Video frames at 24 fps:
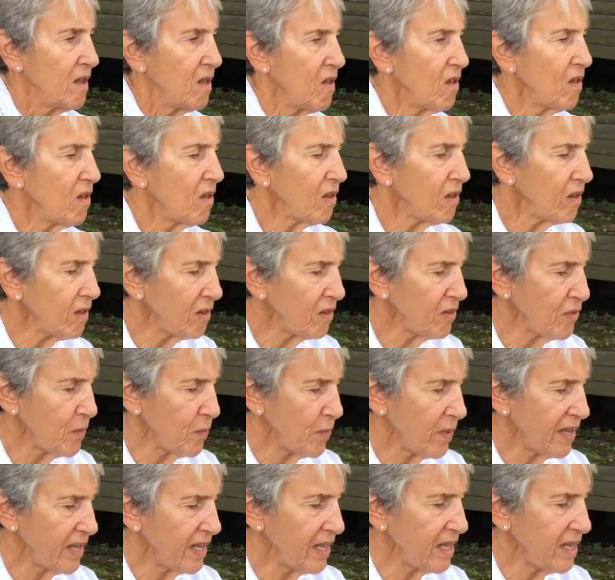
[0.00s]
all the
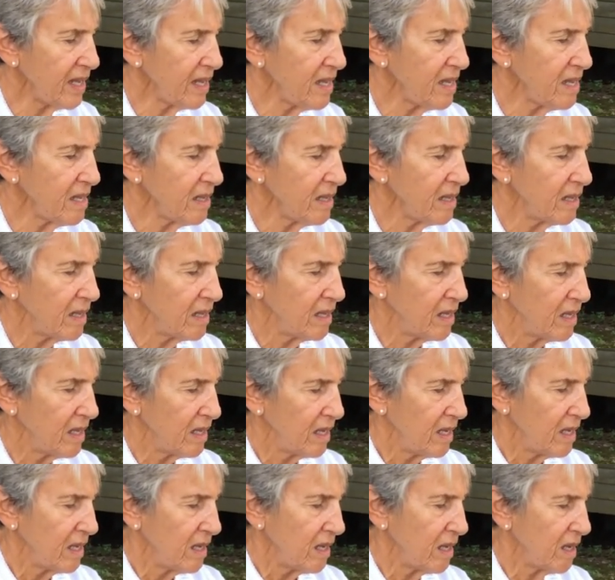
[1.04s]
way
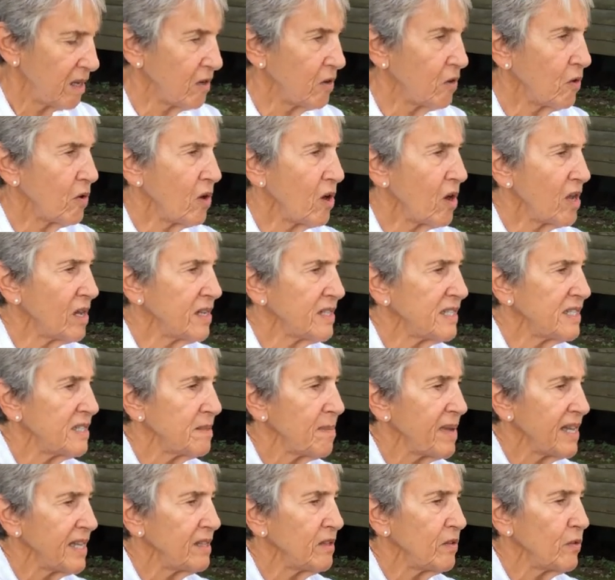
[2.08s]
across
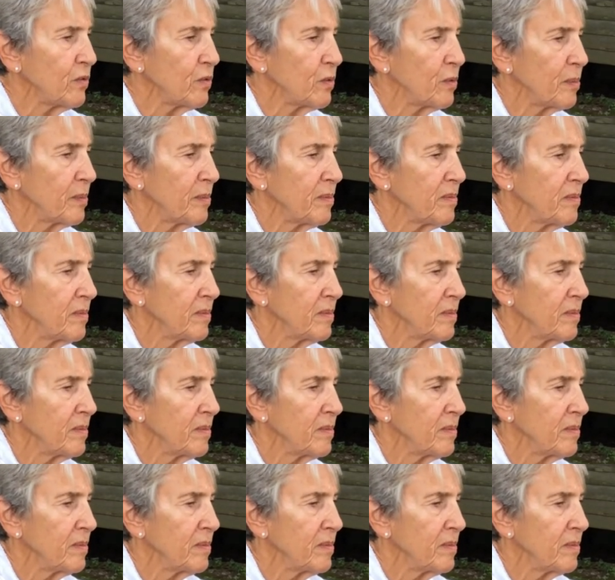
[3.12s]
my loom.